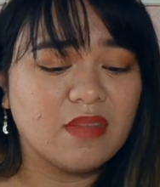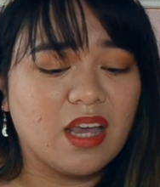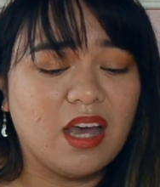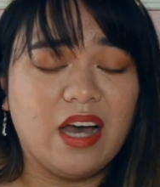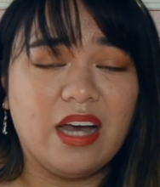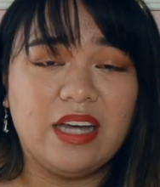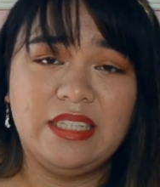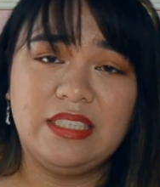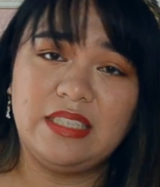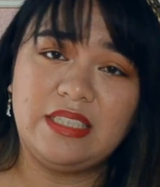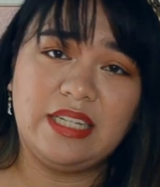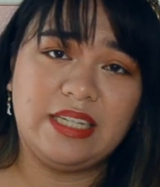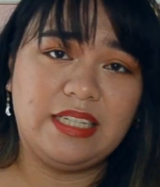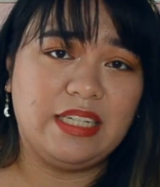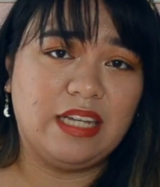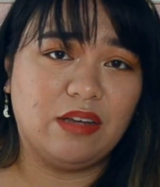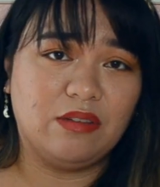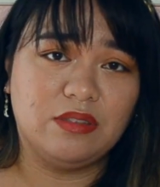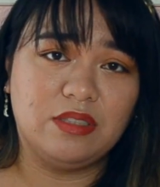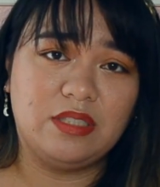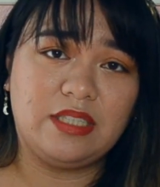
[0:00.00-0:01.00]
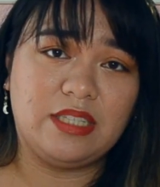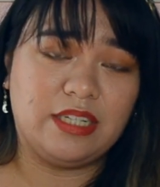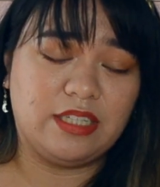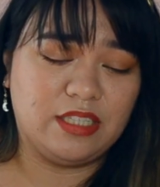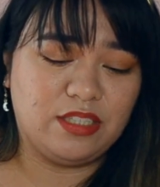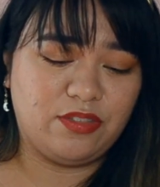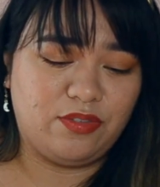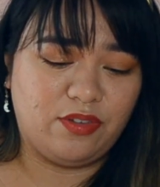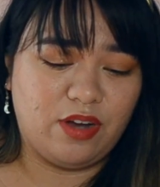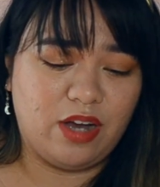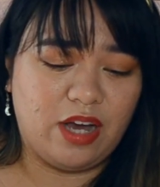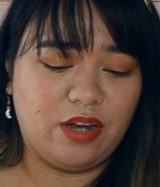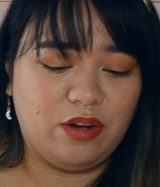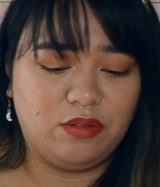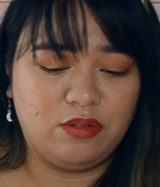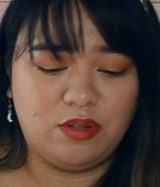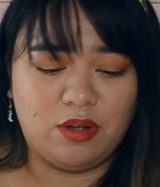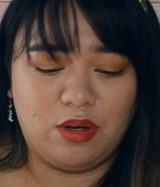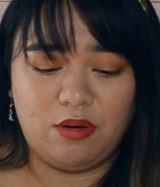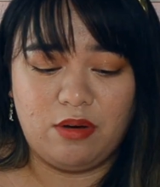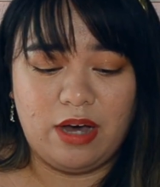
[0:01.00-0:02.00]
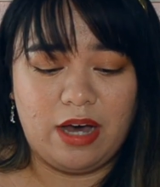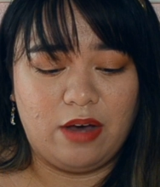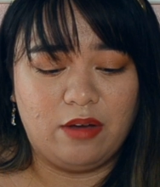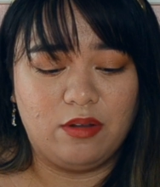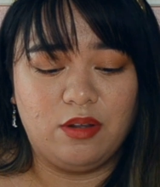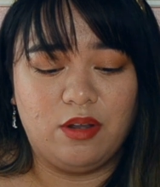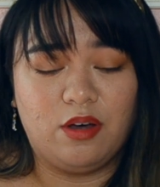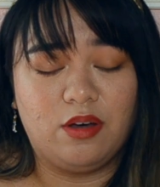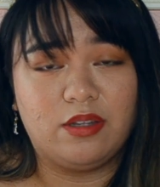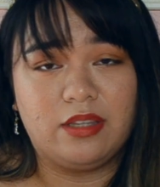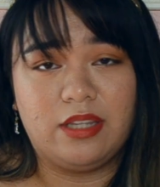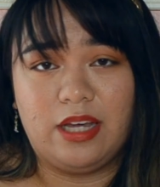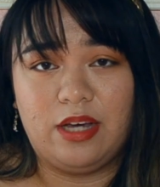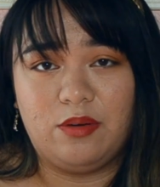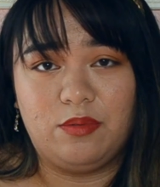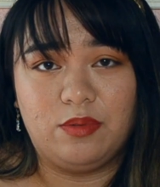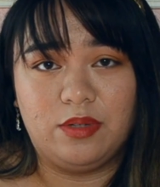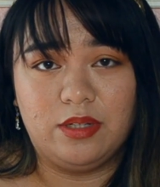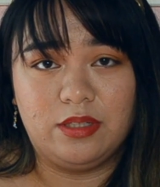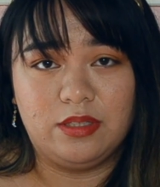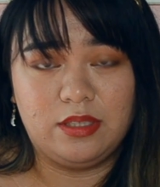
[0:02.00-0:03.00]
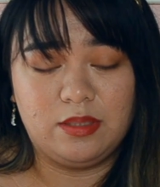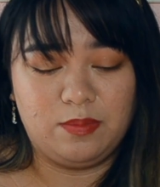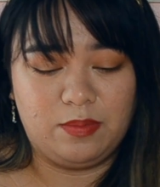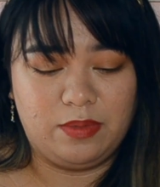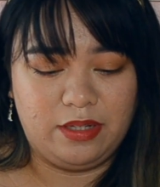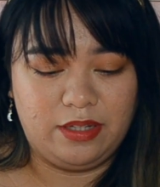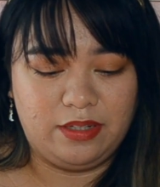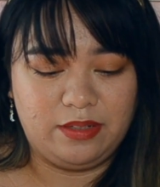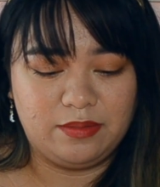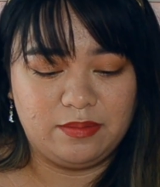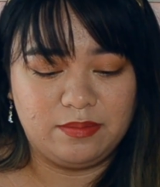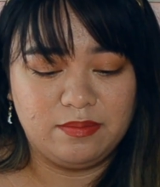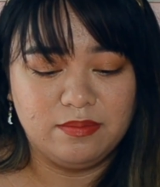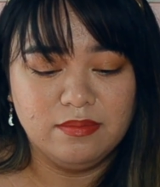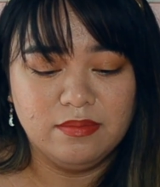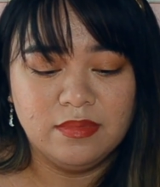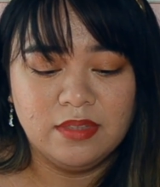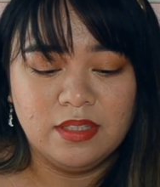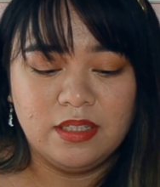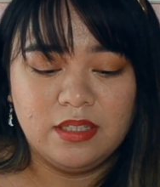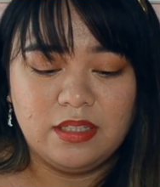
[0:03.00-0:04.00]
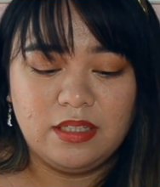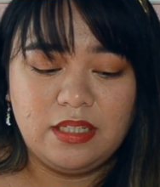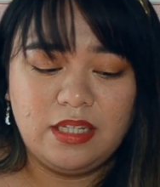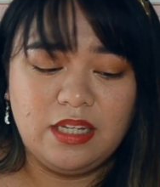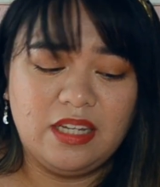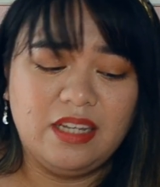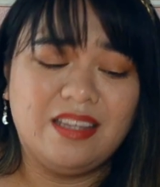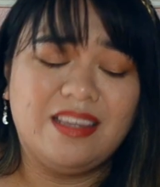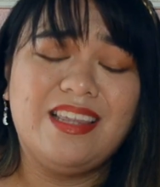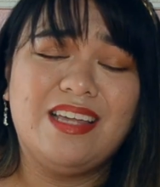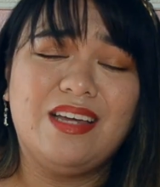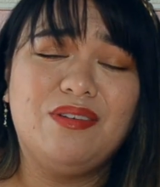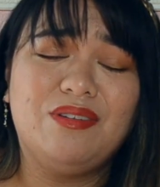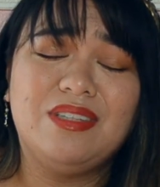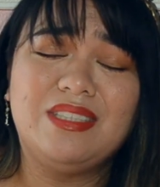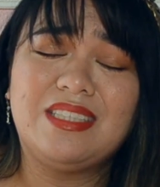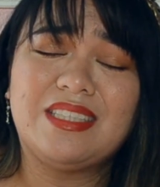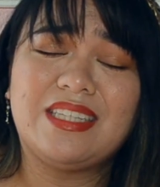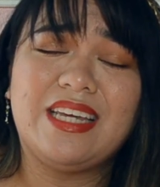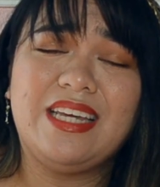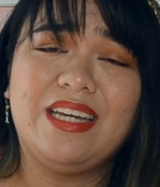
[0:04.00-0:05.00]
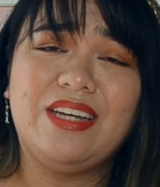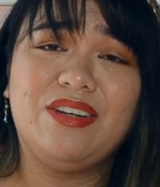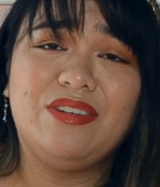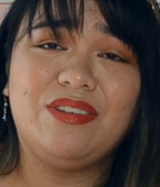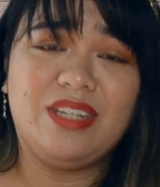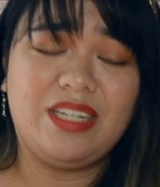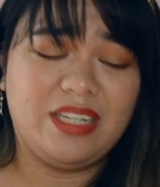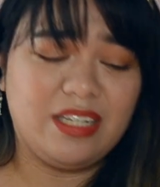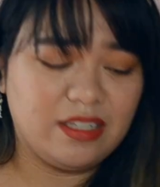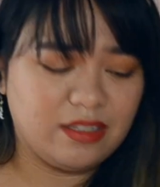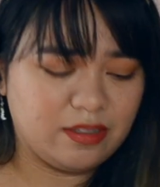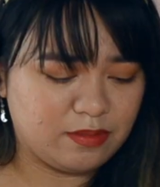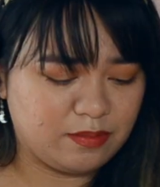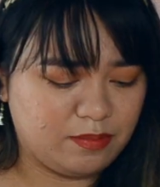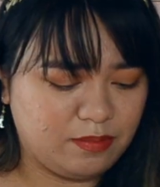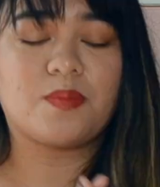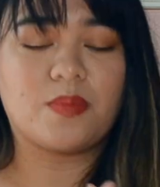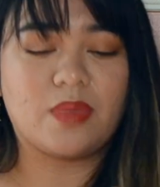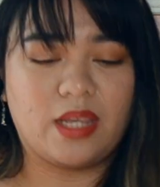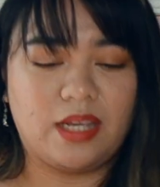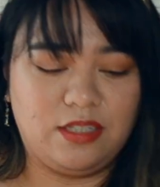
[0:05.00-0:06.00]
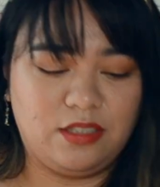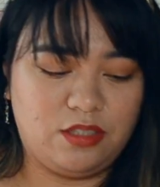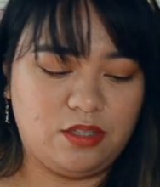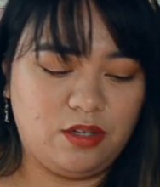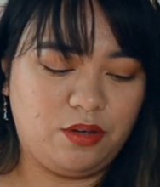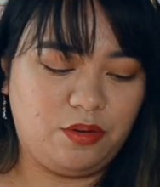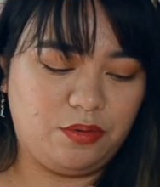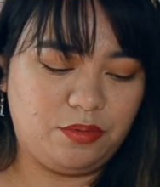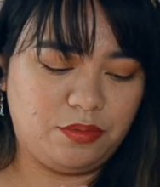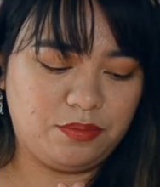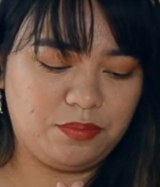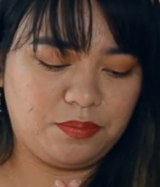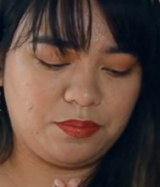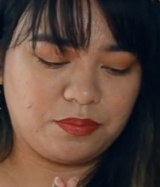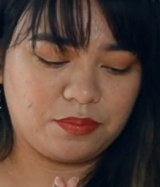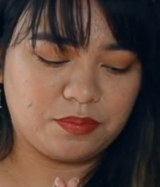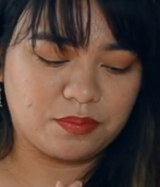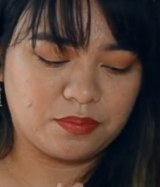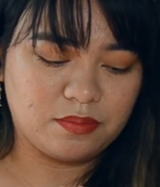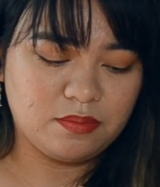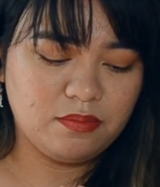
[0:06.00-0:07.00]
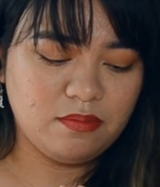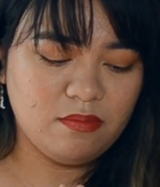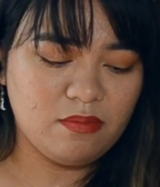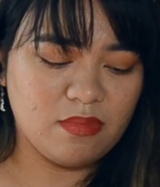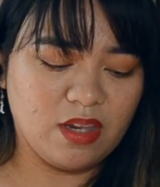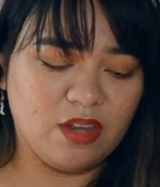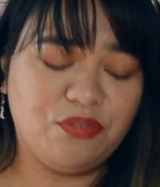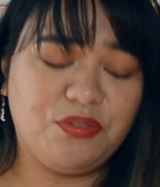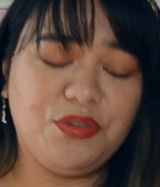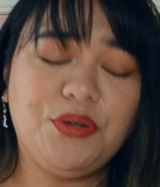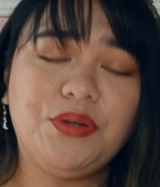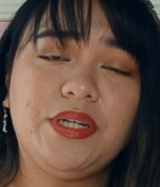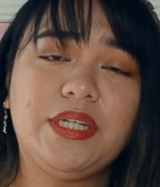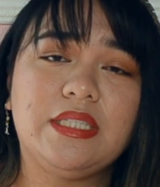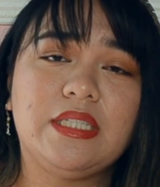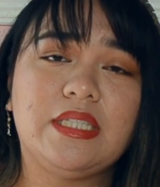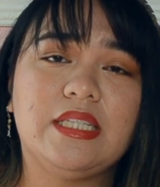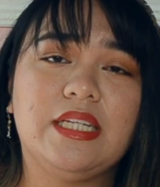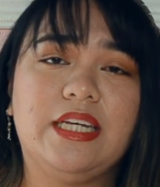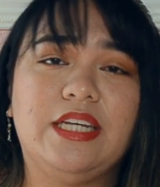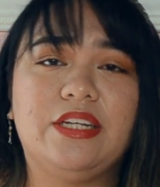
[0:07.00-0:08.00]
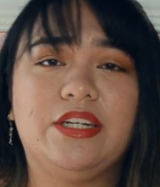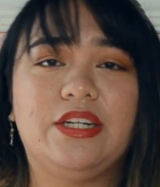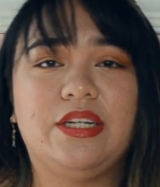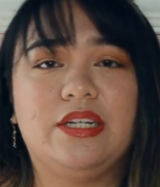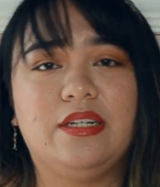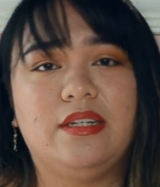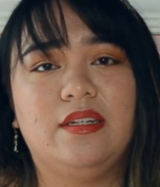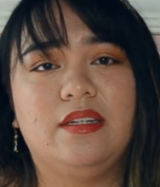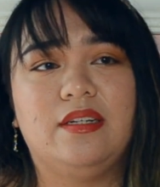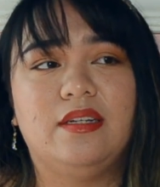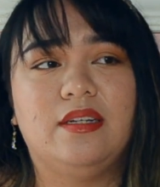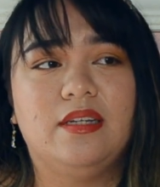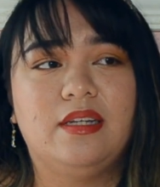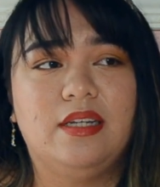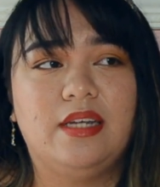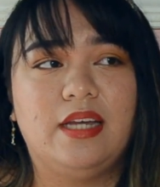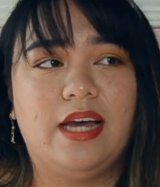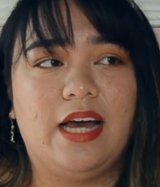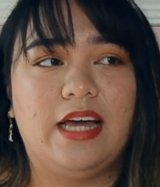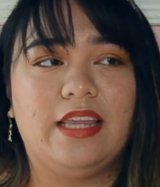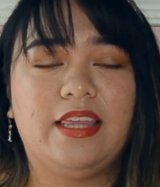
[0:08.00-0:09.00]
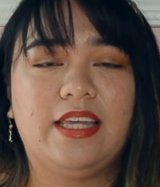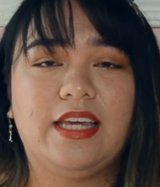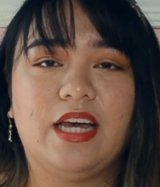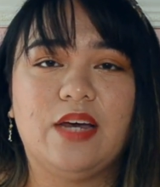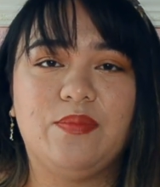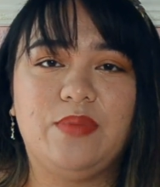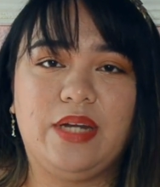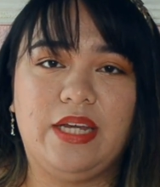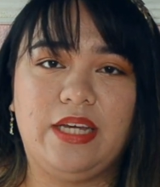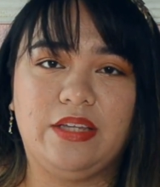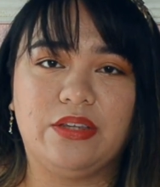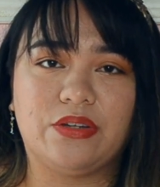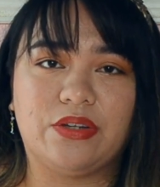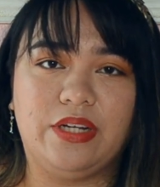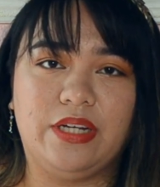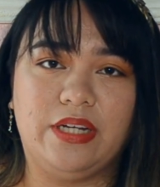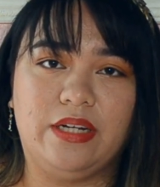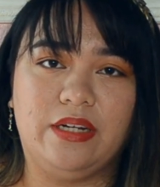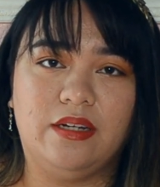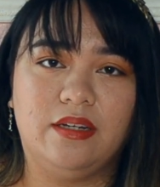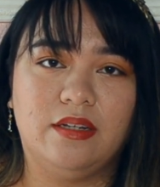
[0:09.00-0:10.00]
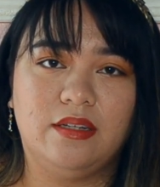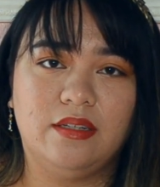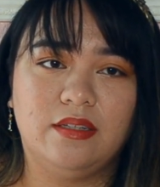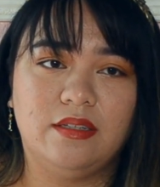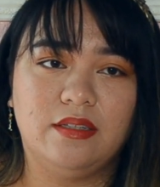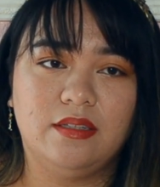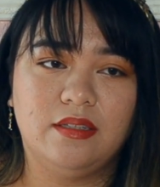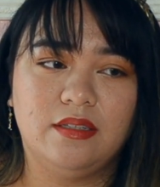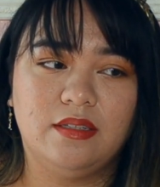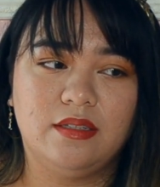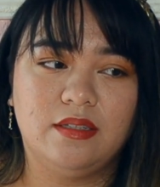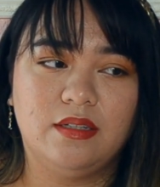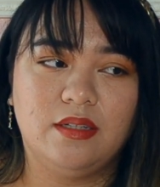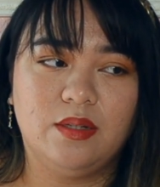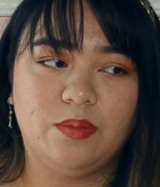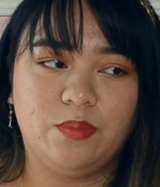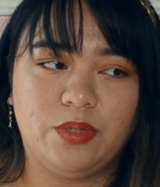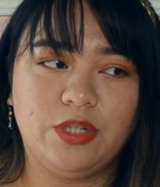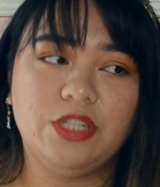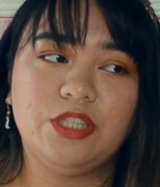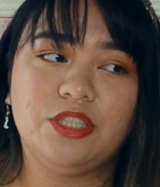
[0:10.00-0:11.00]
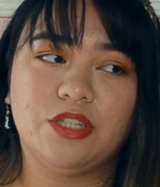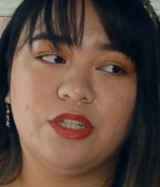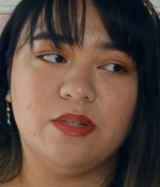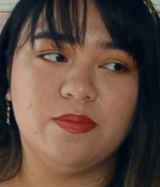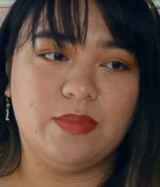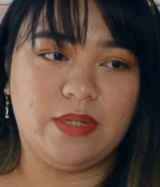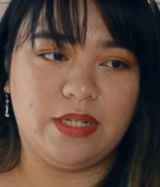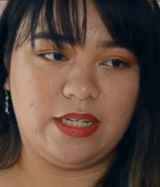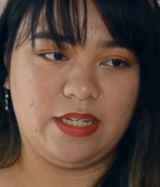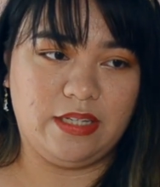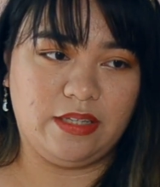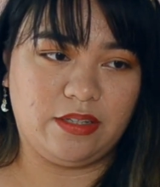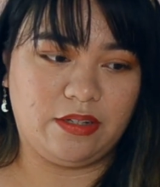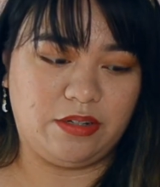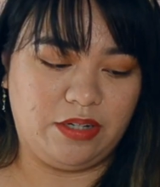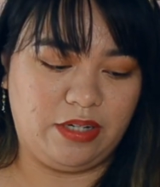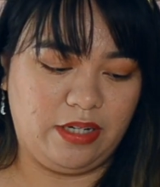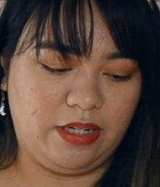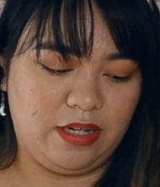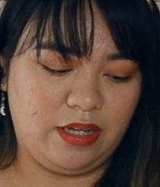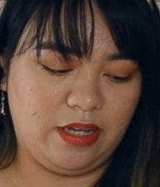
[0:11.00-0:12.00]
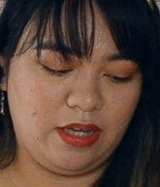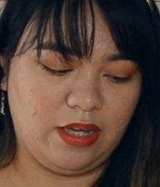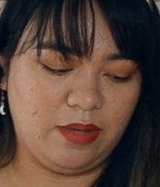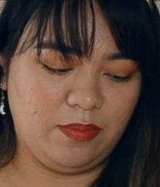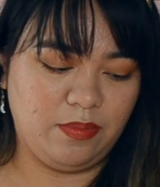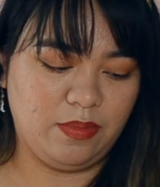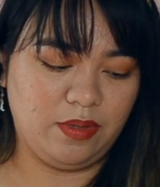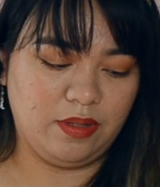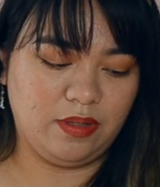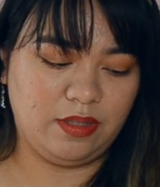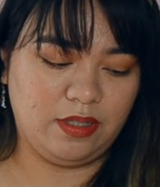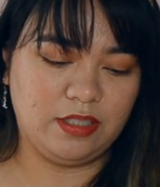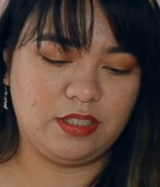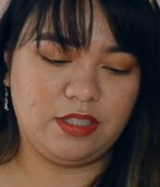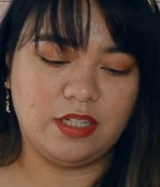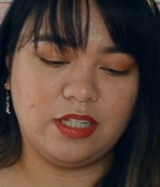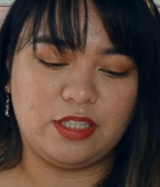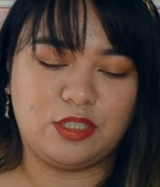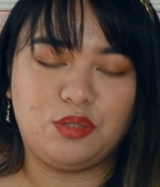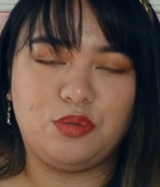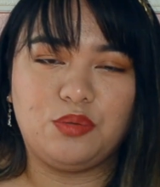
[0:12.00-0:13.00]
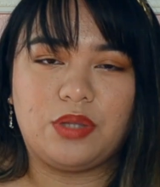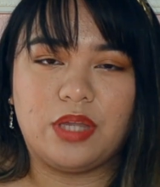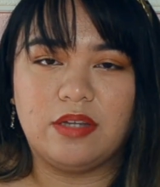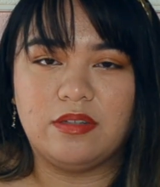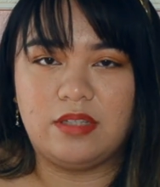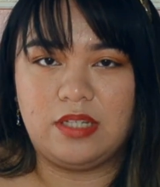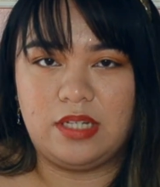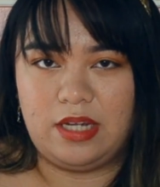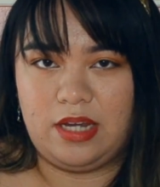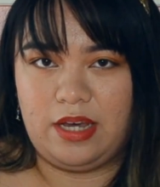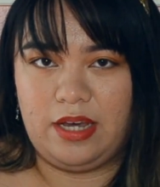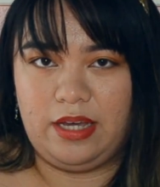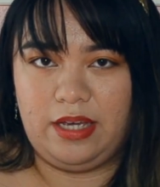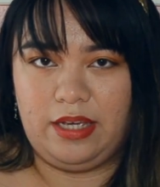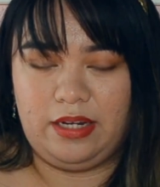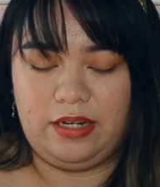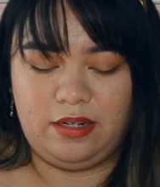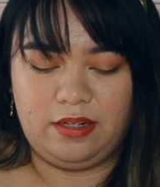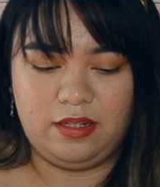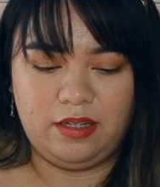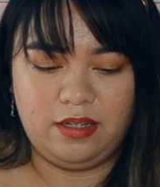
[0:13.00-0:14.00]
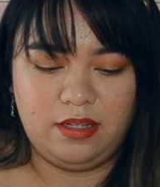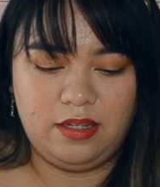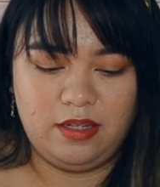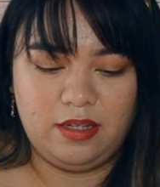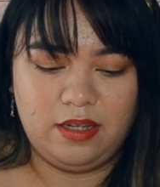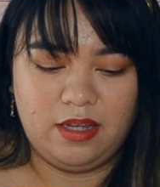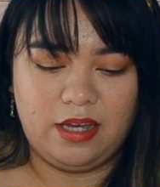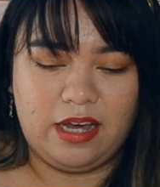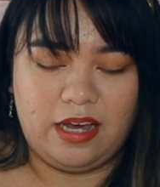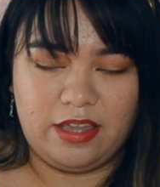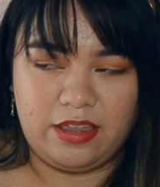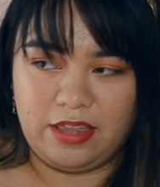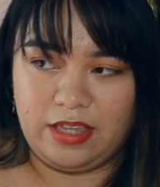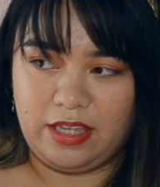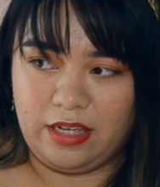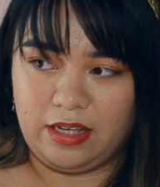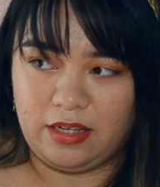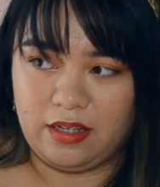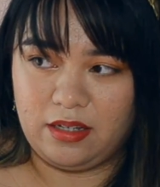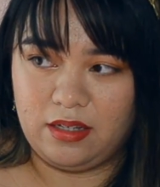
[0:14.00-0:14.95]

I stayed downstairs for I don't know how long that was. But, yeah, that was scary. So, a few years later, I think I'm in 8th grade. Pretty sure I'm in 8th grade. It's like 2009, I think.